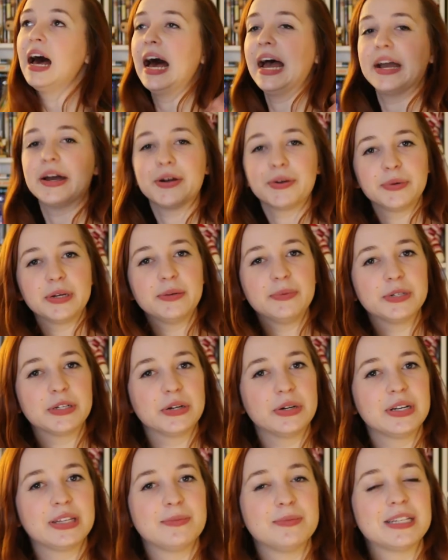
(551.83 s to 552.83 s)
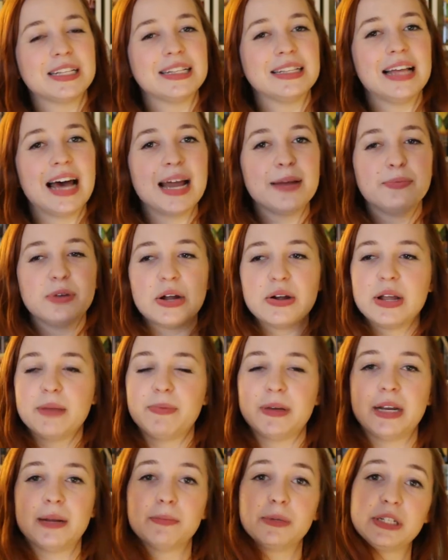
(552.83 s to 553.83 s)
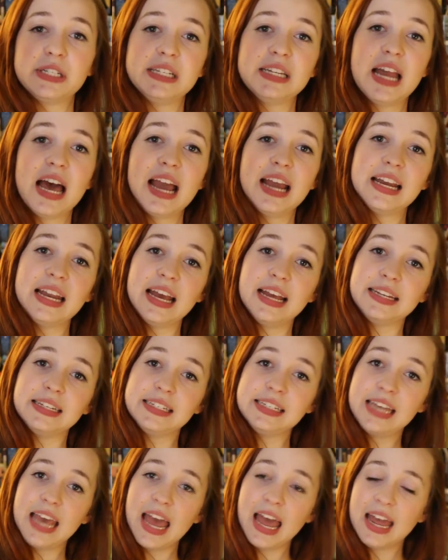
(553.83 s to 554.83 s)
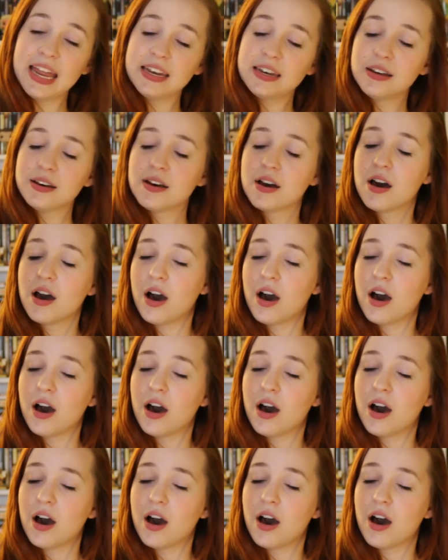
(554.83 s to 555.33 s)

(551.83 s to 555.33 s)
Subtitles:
I already returned them to the library, but numbers 9 and 10